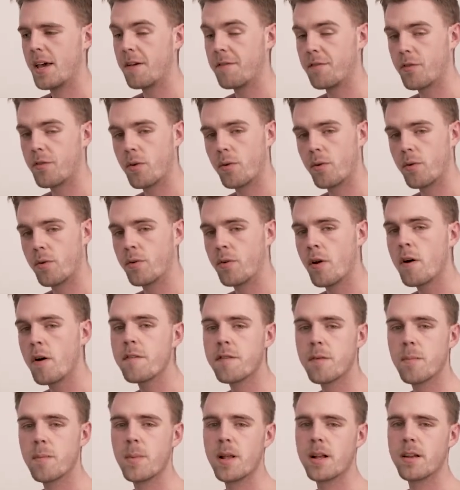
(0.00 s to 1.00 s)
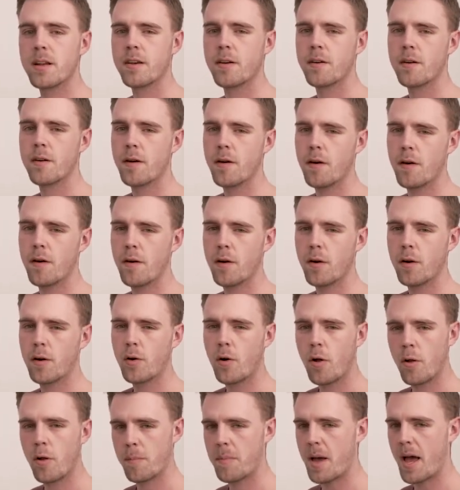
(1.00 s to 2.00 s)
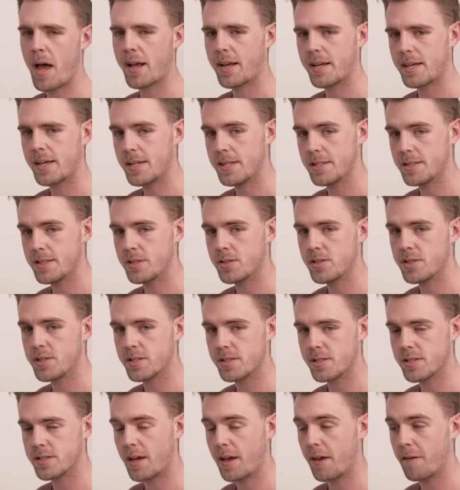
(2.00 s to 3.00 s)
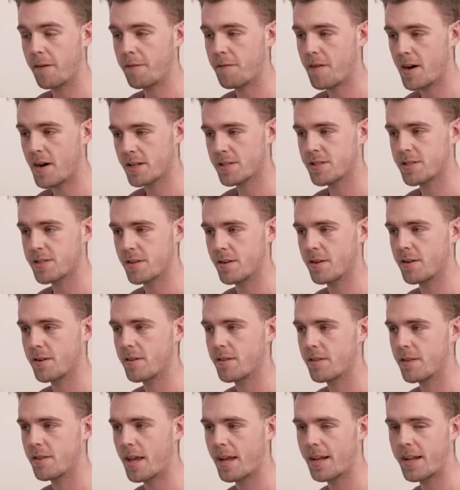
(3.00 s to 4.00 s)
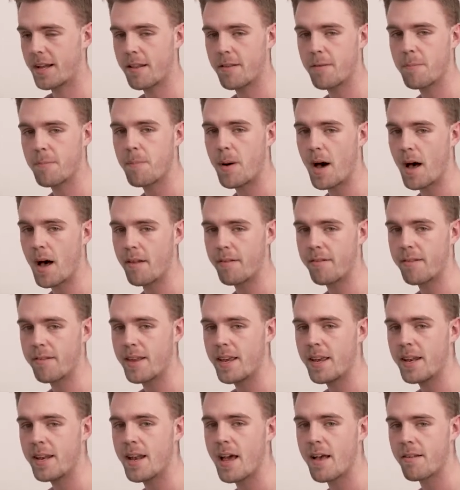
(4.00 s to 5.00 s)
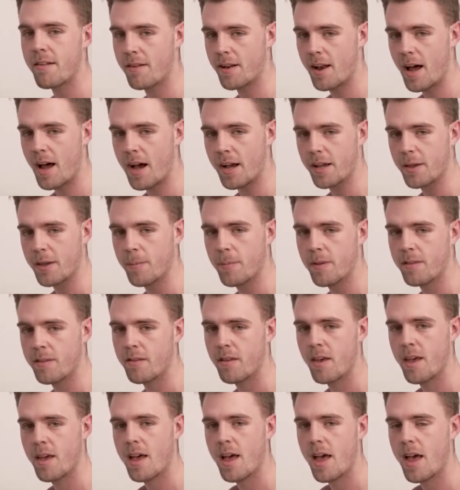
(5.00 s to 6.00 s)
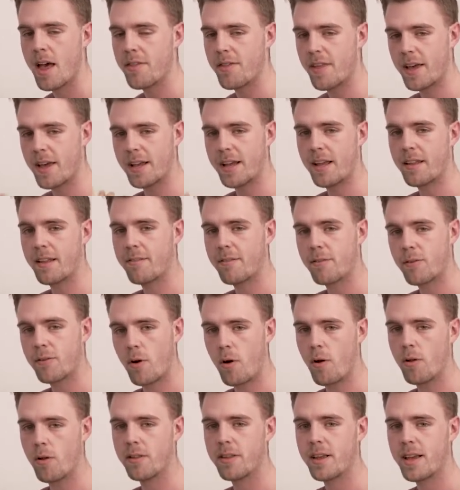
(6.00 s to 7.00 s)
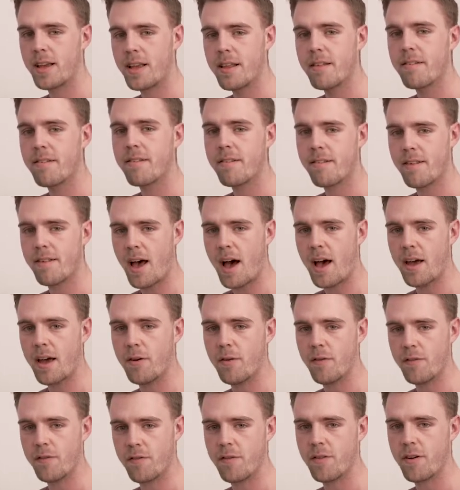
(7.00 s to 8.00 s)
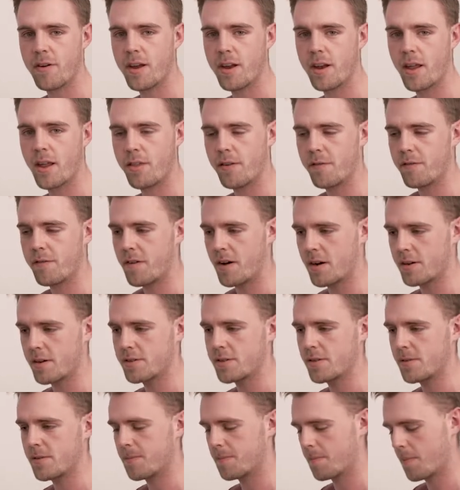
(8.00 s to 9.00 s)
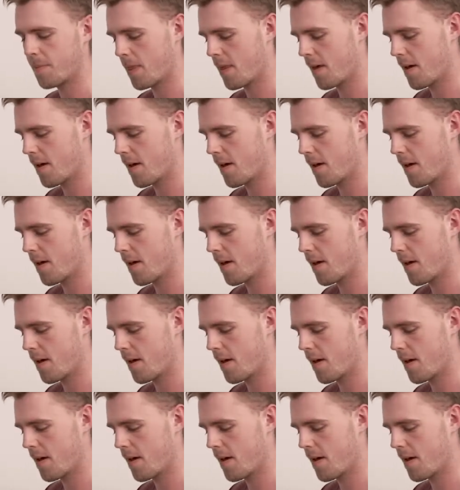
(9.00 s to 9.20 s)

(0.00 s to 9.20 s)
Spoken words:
If you're not familiar, a callback is just a function that gets passed in as an argument and that gets called inside of another function.